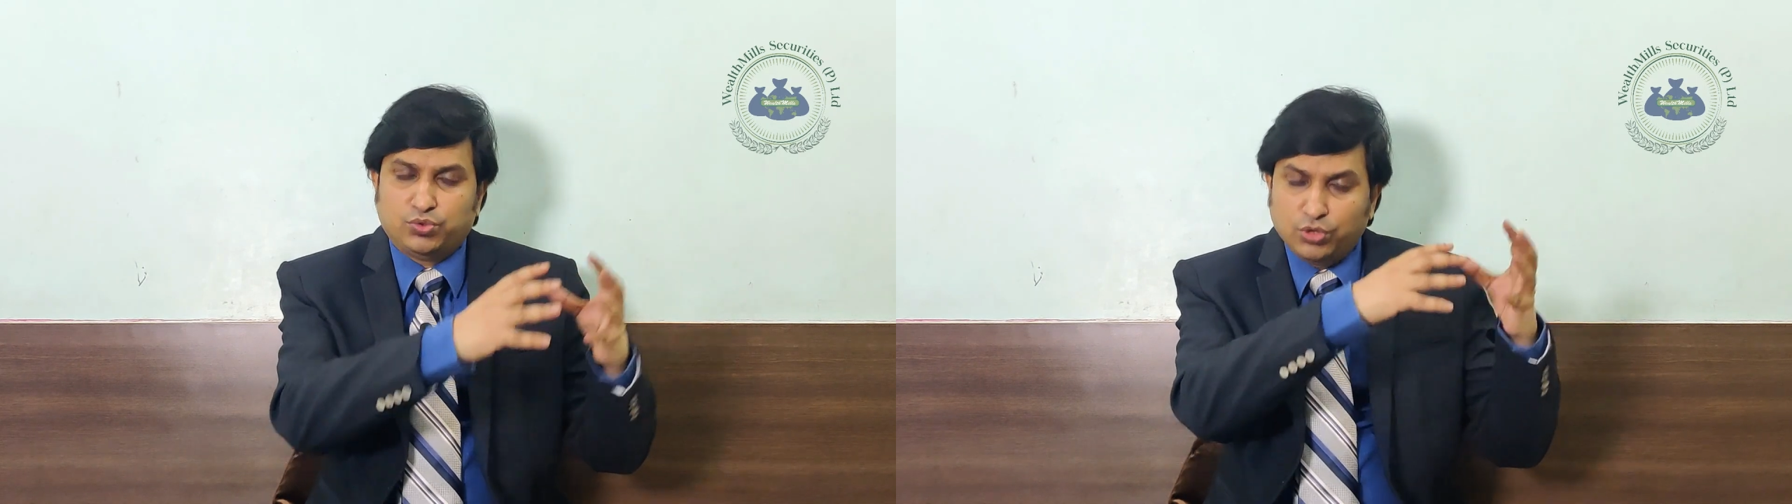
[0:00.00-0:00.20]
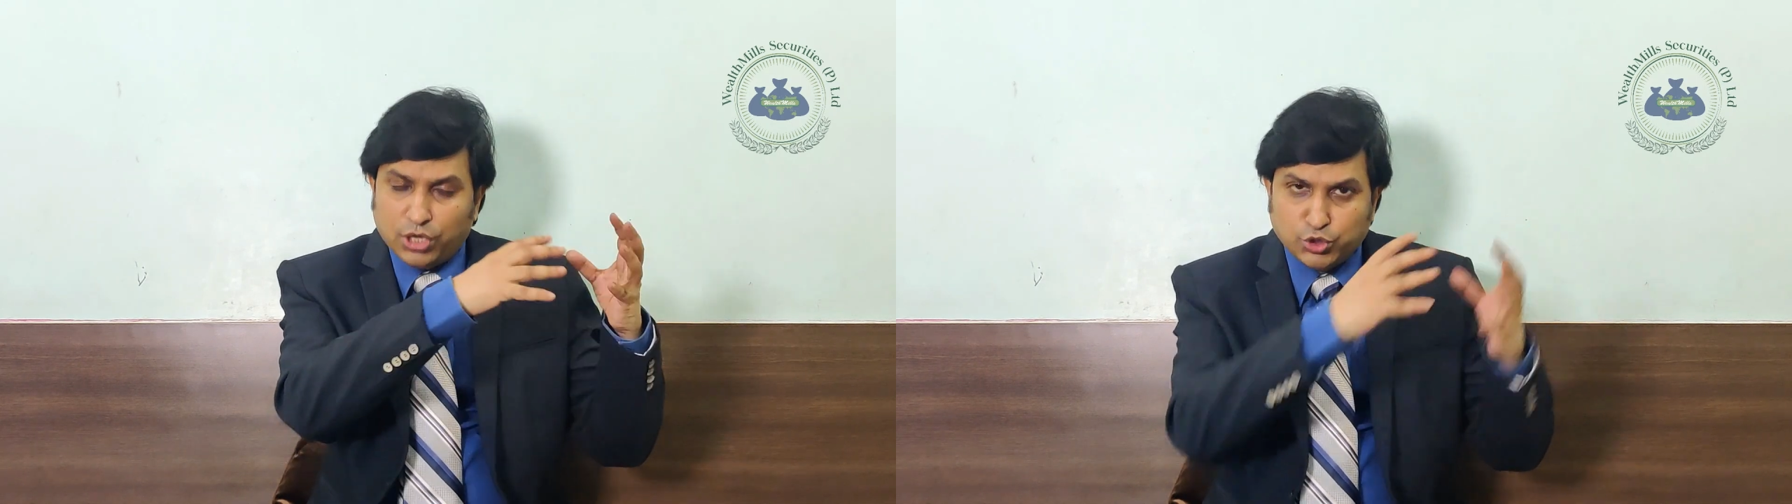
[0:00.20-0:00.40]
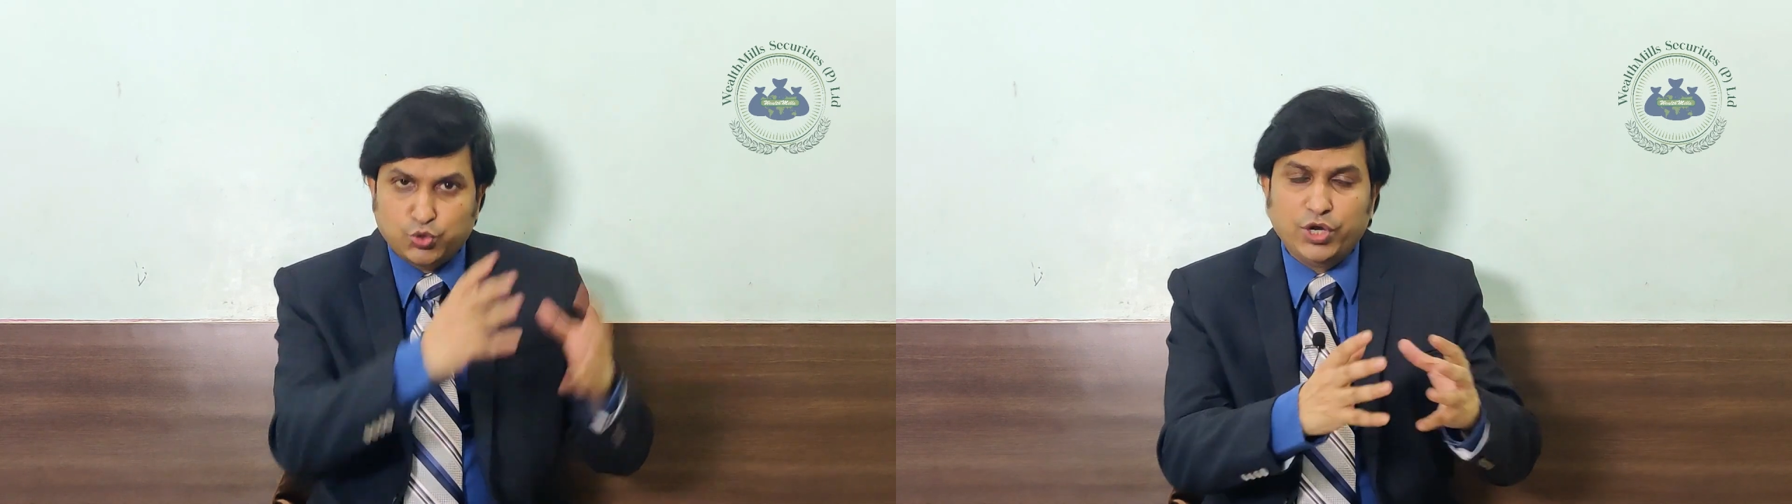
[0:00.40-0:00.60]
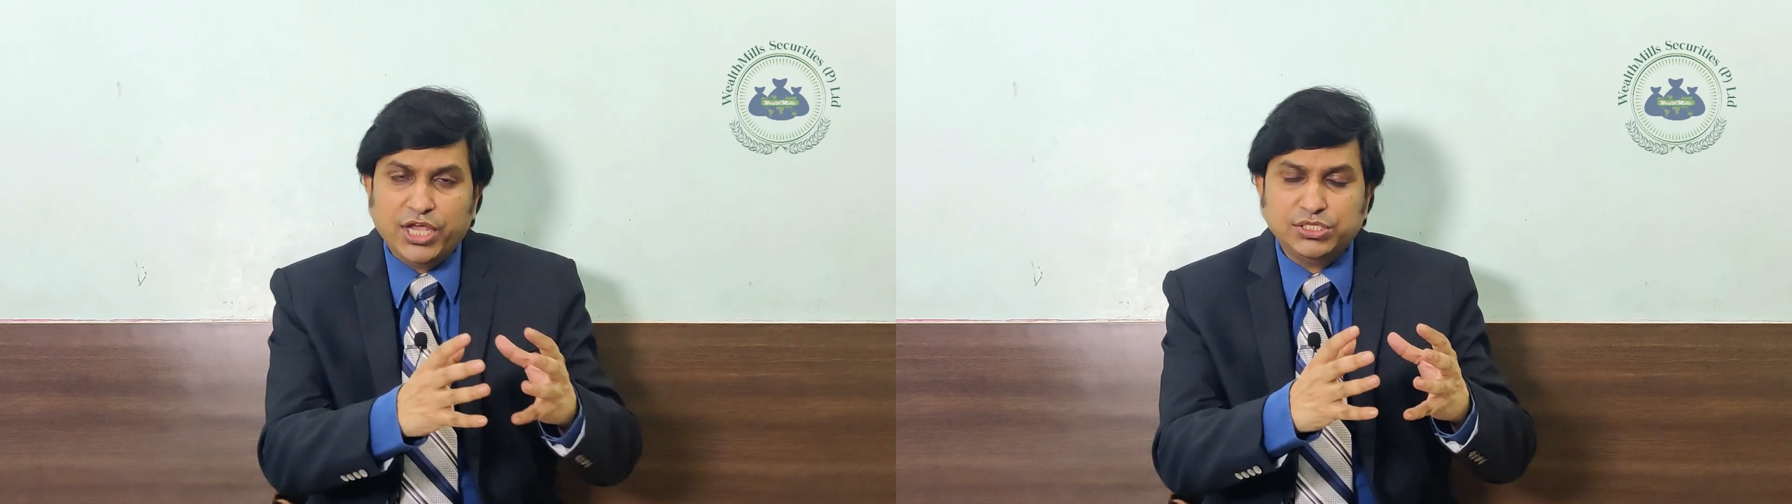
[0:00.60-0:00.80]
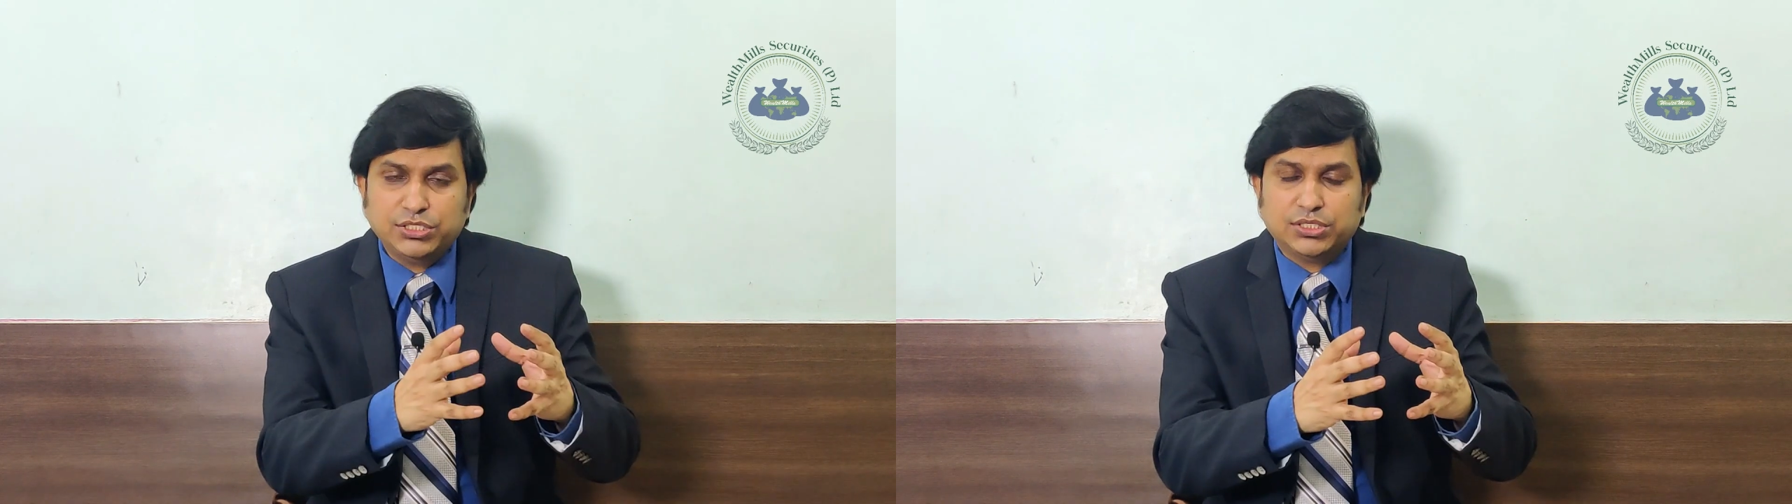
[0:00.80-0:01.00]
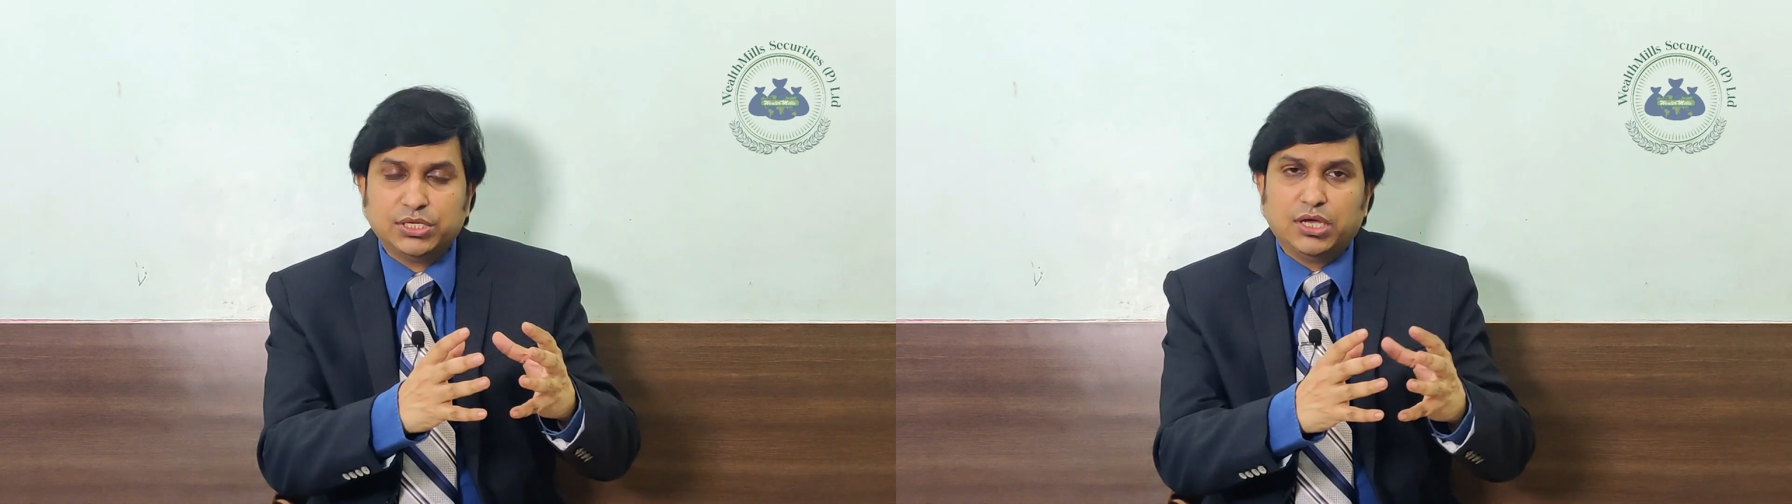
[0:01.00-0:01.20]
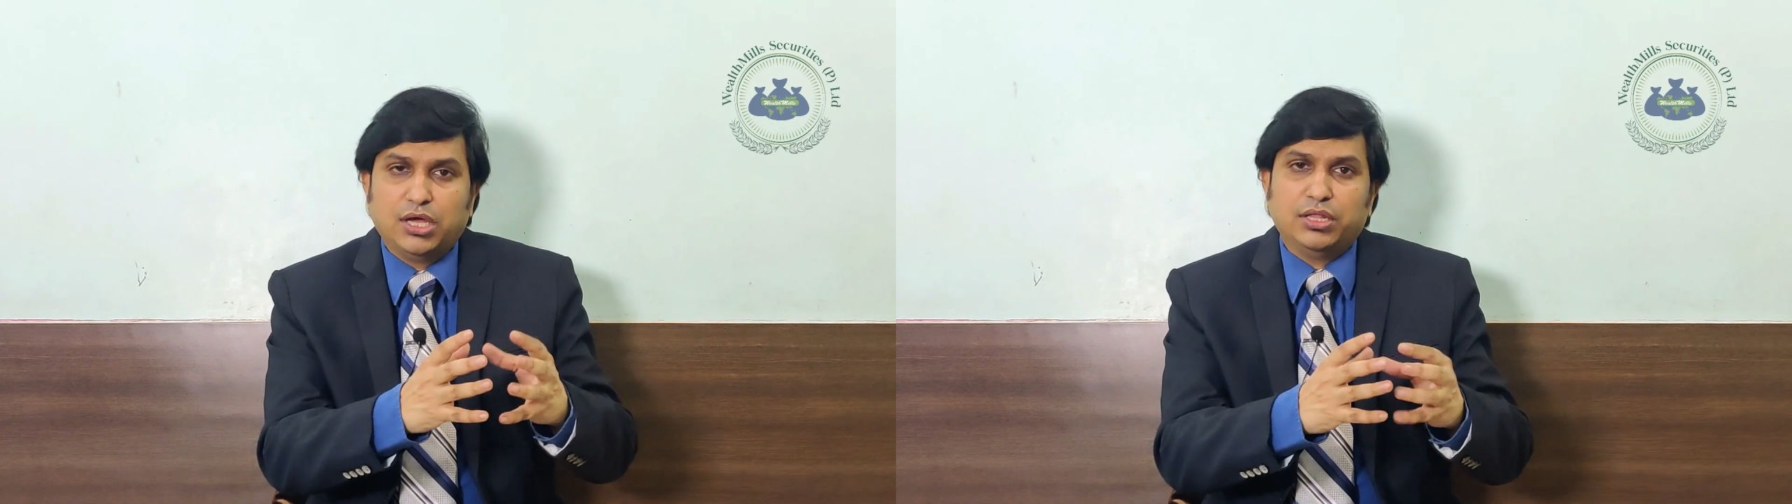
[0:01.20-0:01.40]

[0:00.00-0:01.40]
through custodians.